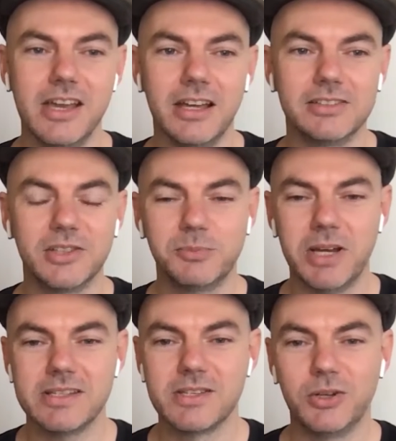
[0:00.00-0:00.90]
Yeah, so
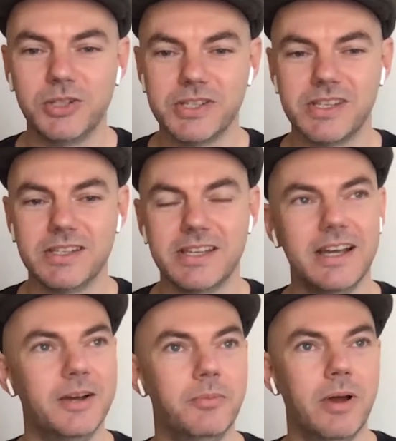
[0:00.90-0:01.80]
Spies and Soldiers is
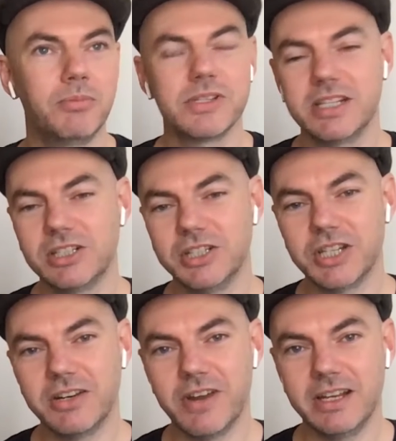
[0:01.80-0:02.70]
procedurally
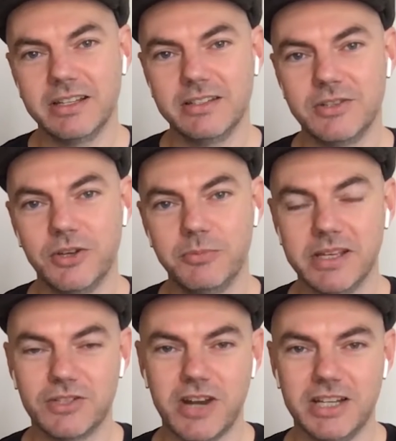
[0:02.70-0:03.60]
generated
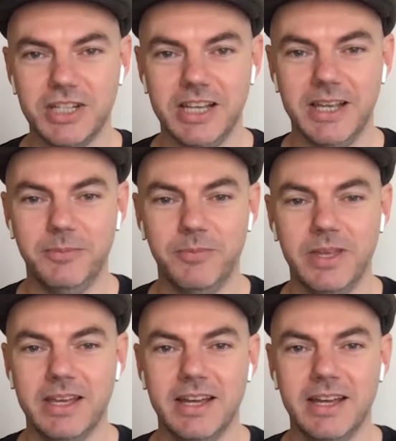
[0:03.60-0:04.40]
turn-based strategy game.